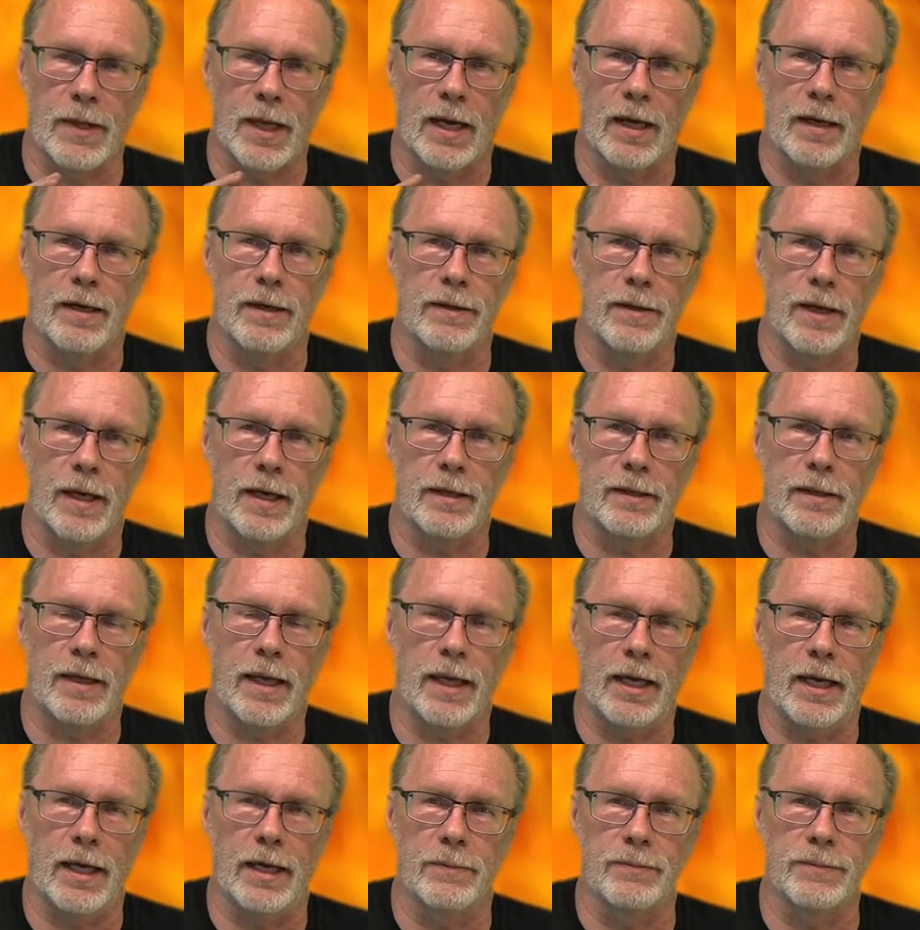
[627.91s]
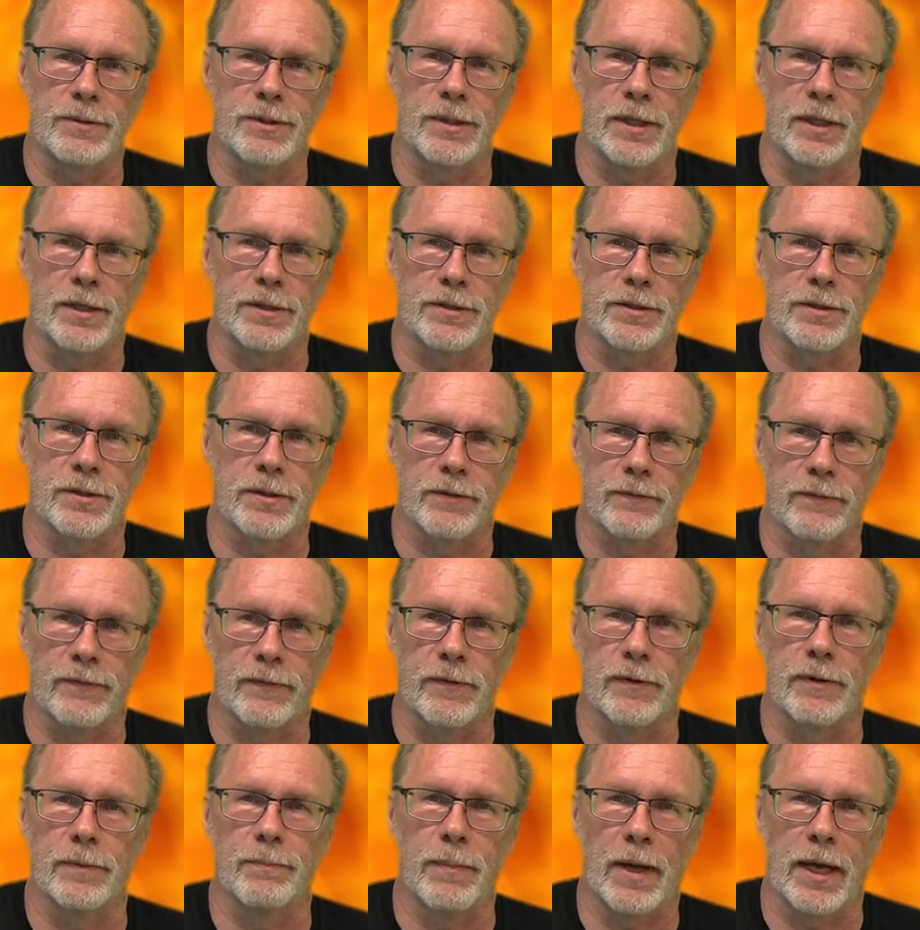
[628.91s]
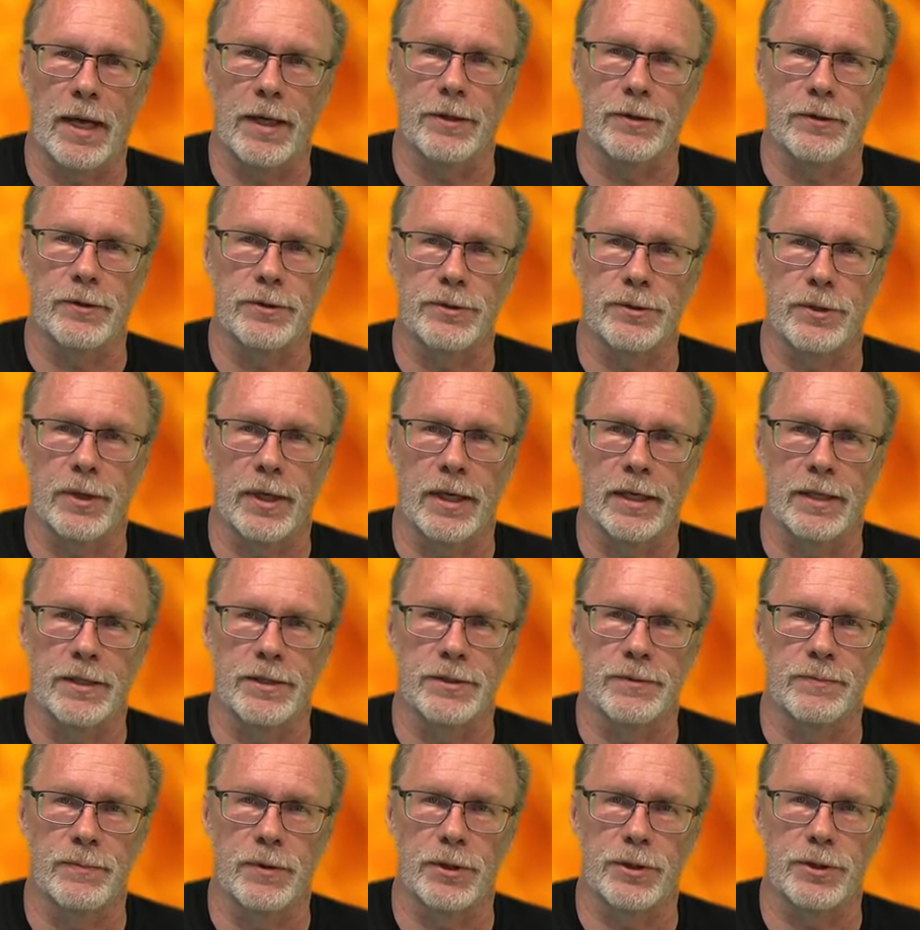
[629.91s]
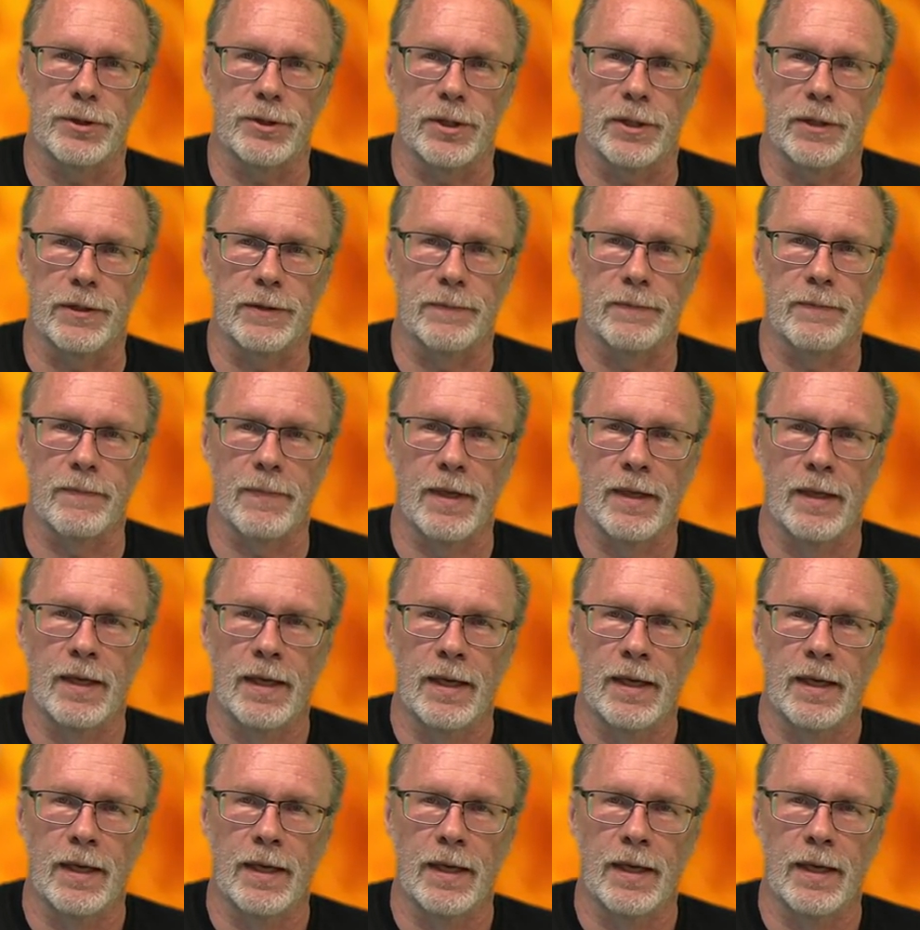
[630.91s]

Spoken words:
out of that cam sensor for manual transmission.